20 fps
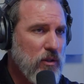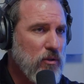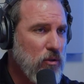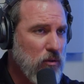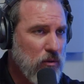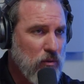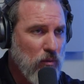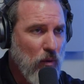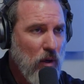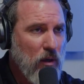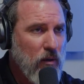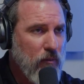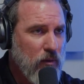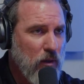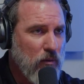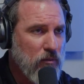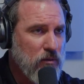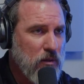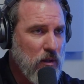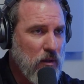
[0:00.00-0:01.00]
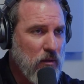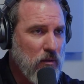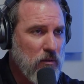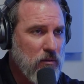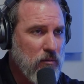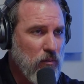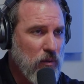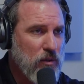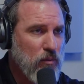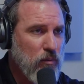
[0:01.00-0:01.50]
choose one of those
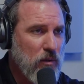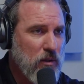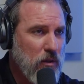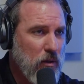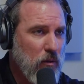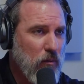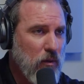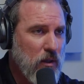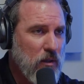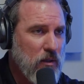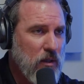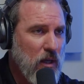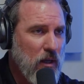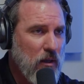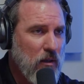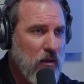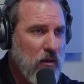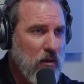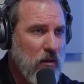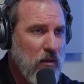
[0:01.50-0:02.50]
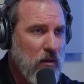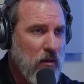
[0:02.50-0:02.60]
deals, which one do you want to take?